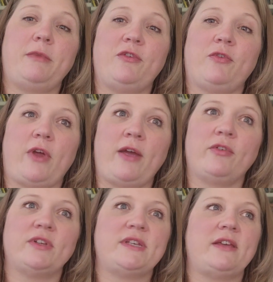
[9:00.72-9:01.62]
me
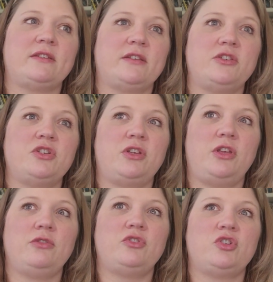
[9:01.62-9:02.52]
forever. It takes such a
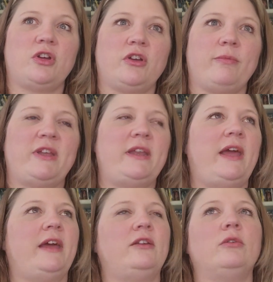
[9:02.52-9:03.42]
huge chunk of my
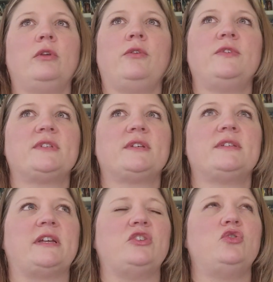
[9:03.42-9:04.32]
day. I don't know if it's because
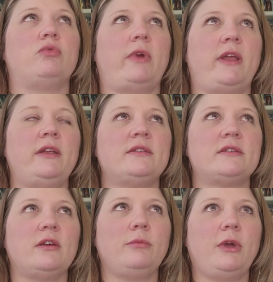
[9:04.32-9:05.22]
I dread it
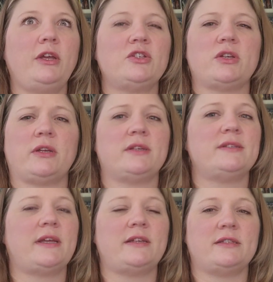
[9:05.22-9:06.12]
so much, because
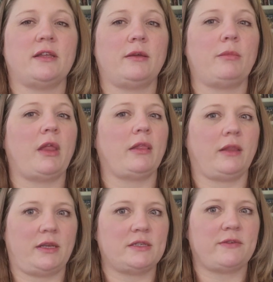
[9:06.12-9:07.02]
that is like my
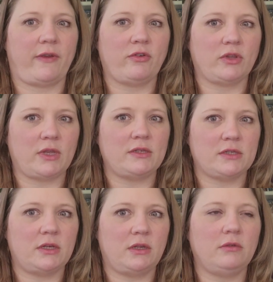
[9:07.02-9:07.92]
least favorite thing
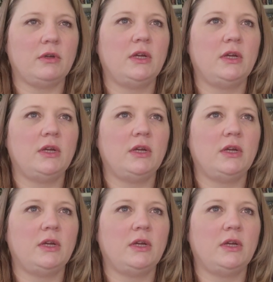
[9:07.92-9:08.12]
to do.